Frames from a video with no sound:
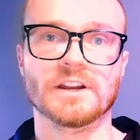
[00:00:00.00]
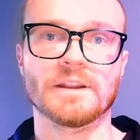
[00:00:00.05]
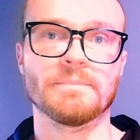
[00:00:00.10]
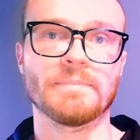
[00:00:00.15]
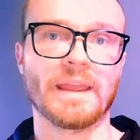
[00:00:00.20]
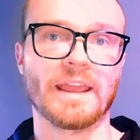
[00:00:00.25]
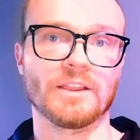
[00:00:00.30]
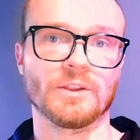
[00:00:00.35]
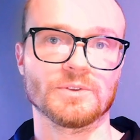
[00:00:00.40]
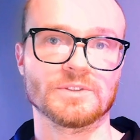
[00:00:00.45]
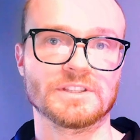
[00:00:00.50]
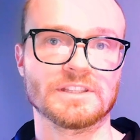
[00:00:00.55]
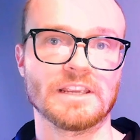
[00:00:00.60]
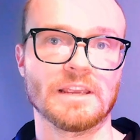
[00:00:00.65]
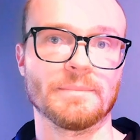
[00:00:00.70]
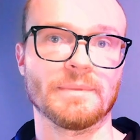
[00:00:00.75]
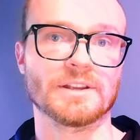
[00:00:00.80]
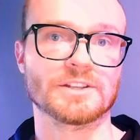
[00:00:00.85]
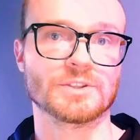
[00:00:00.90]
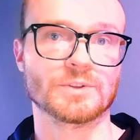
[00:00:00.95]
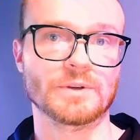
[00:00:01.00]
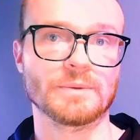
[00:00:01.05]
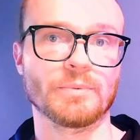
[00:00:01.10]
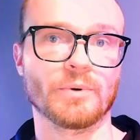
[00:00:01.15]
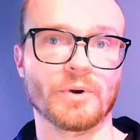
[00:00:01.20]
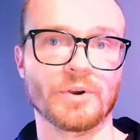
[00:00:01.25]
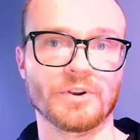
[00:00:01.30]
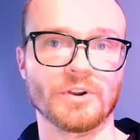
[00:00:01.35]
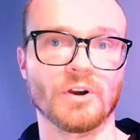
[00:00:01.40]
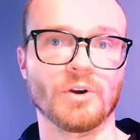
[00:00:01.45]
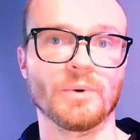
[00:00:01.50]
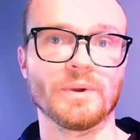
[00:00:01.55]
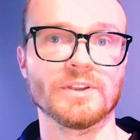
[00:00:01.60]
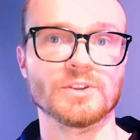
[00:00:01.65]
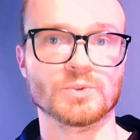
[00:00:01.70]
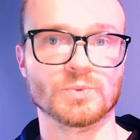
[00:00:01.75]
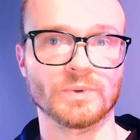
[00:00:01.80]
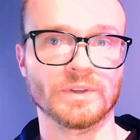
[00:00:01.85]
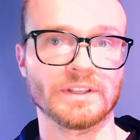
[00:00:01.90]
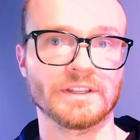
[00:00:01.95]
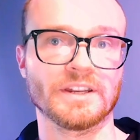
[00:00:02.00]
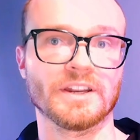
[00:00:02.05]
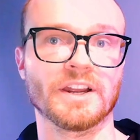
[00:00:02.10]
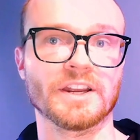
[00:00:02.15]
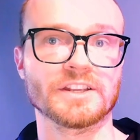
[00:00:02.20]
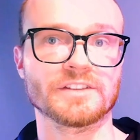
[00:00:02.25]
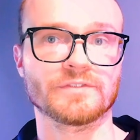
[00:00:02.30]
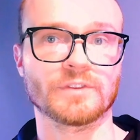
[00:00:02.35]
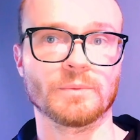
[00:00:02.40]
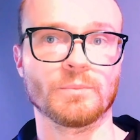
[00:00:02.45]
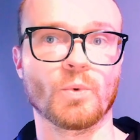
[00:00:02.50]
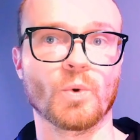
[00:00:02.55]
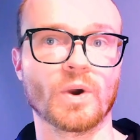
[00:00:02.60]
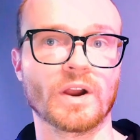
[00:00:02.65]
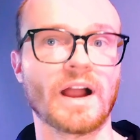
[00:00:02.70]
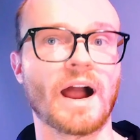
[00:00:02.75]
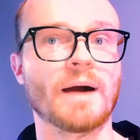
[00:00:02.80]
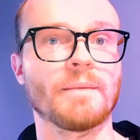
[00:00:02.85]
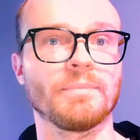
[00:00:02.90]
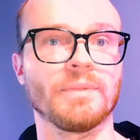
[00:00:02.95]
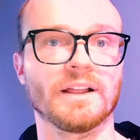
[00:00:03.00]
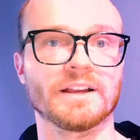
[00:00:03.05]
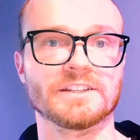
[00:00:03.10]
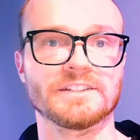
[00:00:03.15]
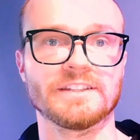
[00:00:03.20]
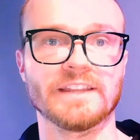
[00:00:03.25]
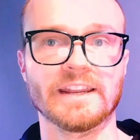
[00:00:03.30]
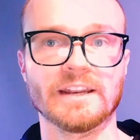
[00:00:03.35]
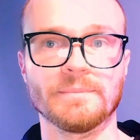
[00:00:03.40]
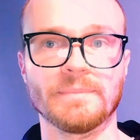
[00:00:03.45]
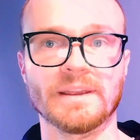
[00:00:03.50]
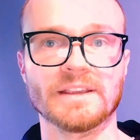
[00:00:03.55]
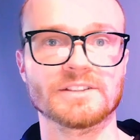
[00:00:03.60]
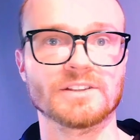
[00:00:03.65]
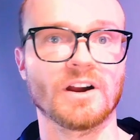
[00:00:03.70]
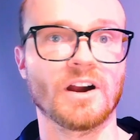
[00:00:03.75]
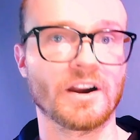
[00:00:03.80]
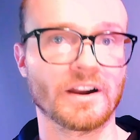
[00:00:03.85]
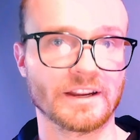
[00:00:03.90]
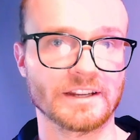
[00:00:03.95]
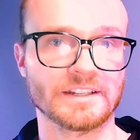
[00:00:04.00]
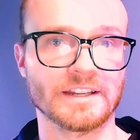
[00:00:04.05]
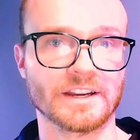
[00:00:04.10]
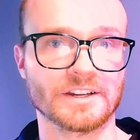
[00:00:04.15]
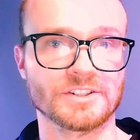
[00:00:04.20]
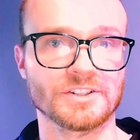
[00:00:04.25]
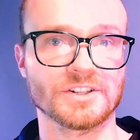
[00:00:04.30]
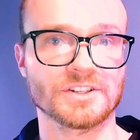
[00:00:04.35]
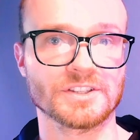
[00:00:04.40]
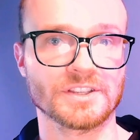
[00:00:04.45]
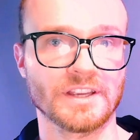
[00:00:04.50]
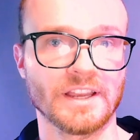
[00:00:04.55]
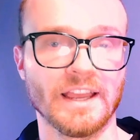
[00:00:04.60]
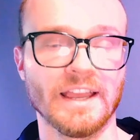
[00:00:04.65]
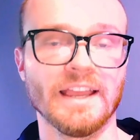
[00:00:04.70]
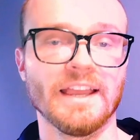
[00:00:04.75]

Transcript: in Payload CMS 3.0 is really nice for more complex database architectures.